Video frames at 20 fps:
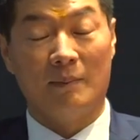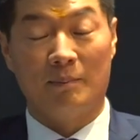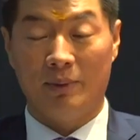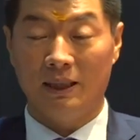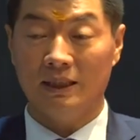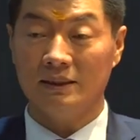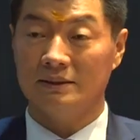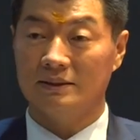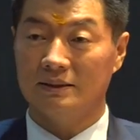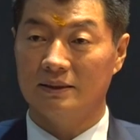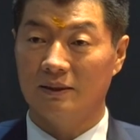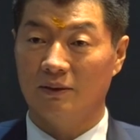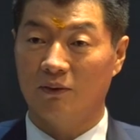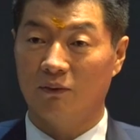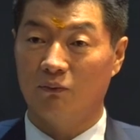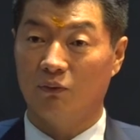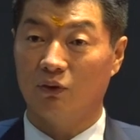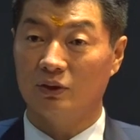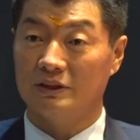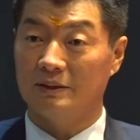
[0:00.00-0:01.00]
But
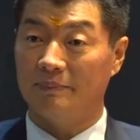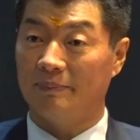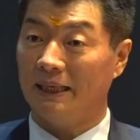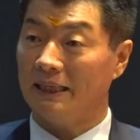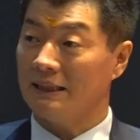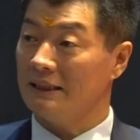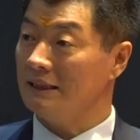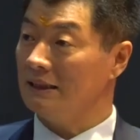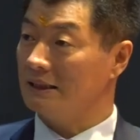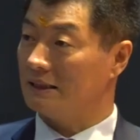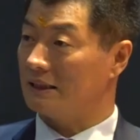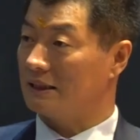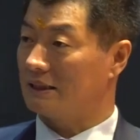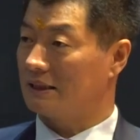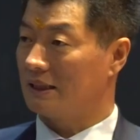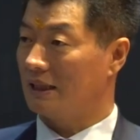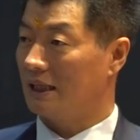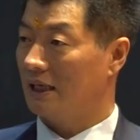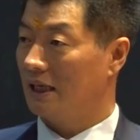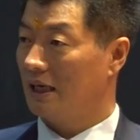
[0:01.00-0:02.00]
for
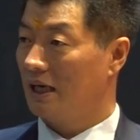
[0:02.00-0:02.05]
Tibetans,